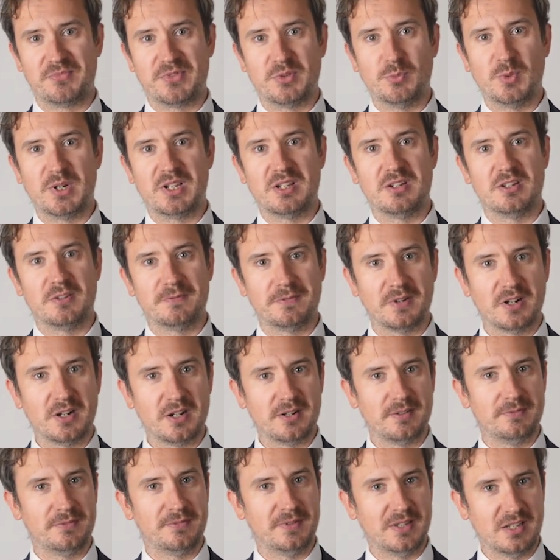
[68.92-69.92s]
we can
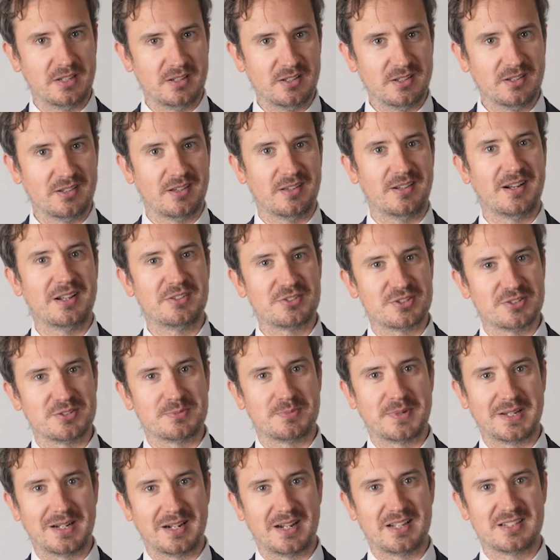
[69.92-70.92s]
divide the
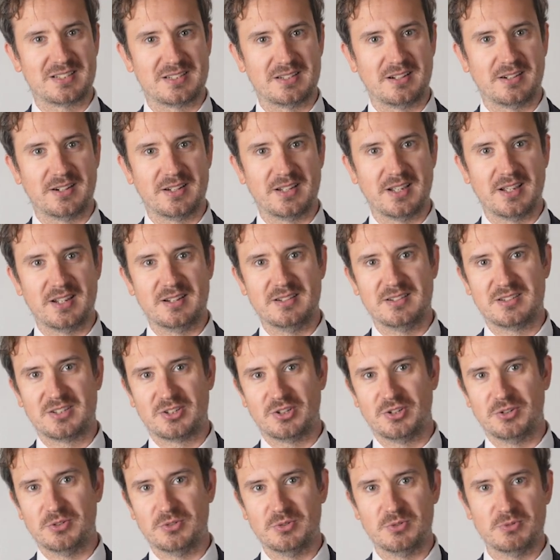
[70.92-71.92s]
announcements made last night
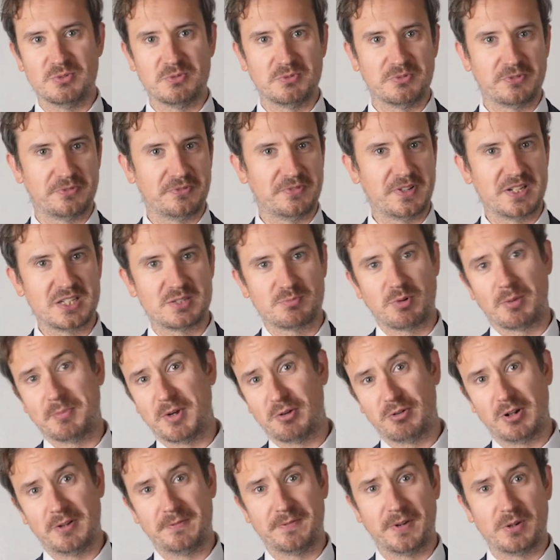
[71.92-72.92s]
into things
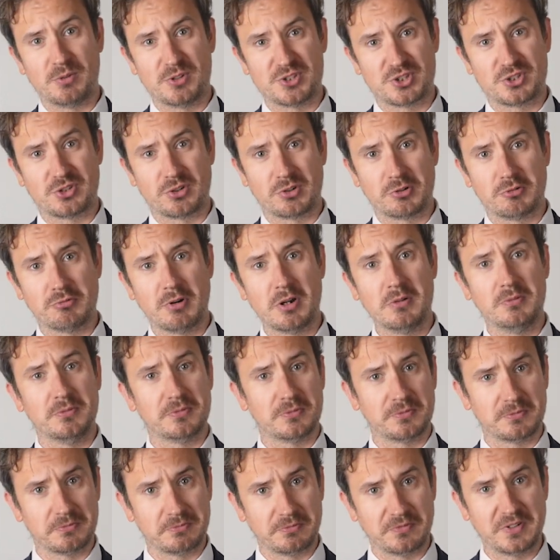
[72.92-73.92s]
primarily focused on
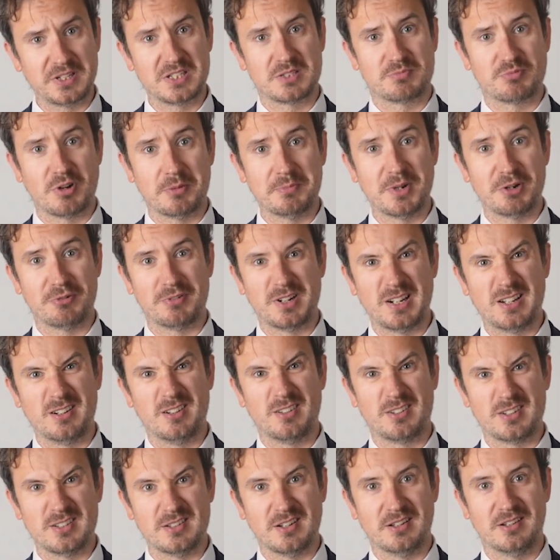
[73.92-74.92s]
growth, things primarily
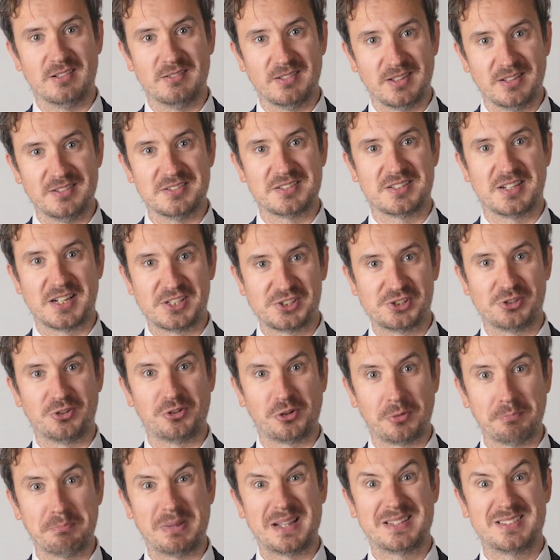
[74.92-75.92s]
looking at international
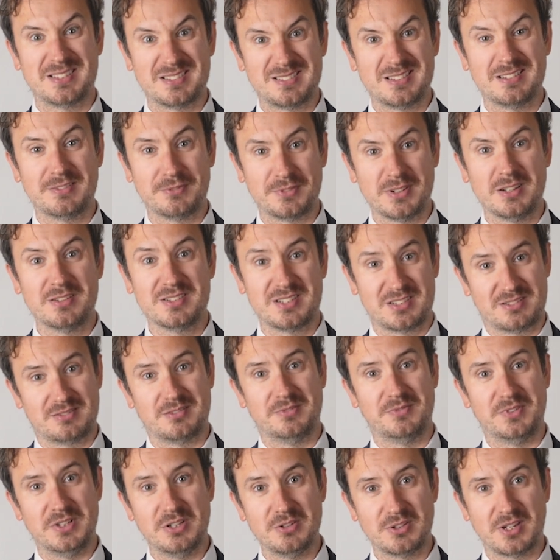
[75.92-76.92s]
competitiveness
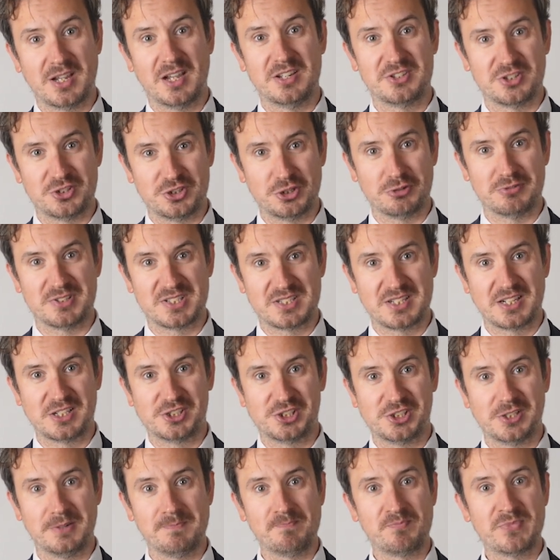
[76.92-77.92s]
of the UK as a
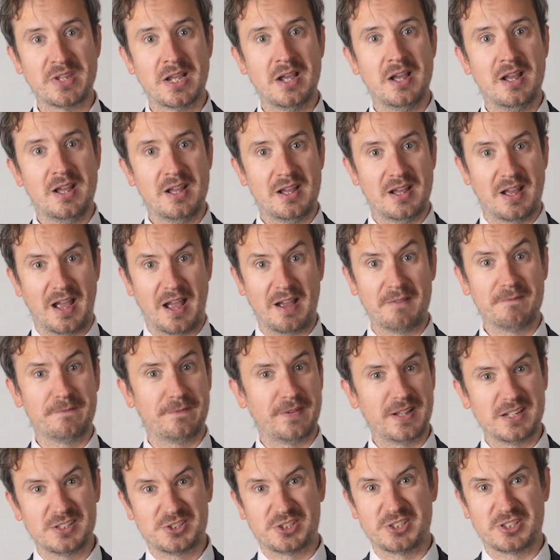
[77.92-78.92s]
jurisdiction, and
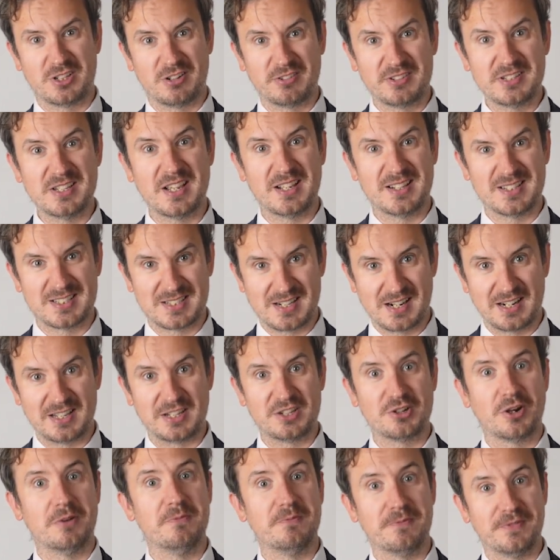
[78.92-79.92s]
things just looking at
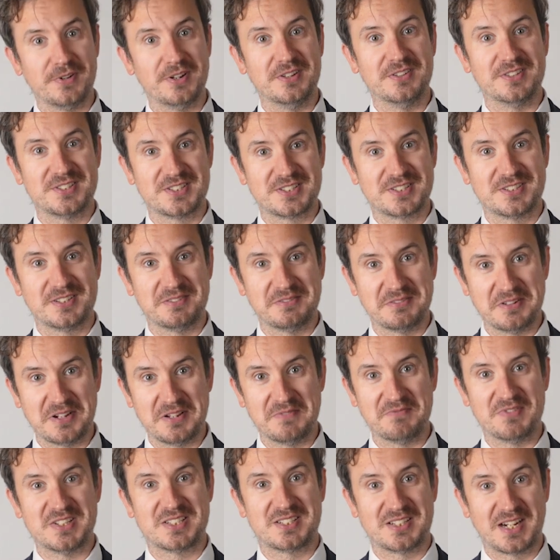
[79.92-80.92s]
instilling confidence
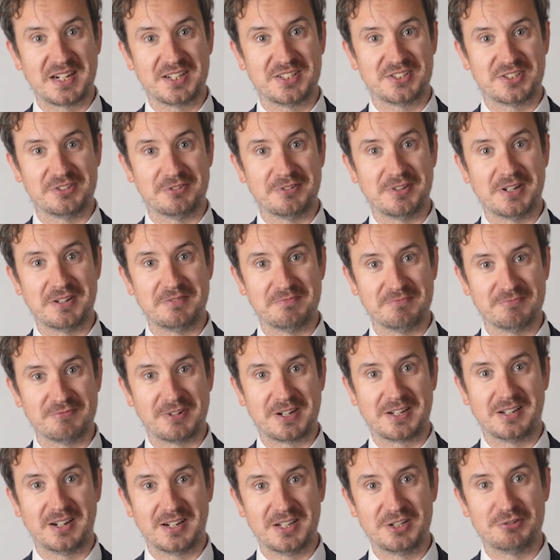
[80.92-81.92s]
in the sector and in
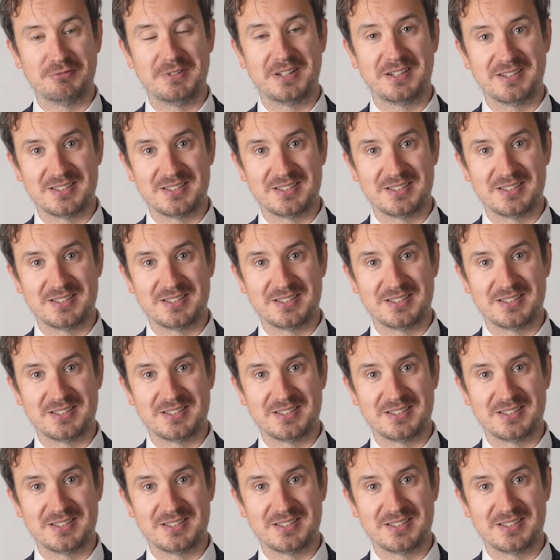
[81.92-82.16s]
regulatory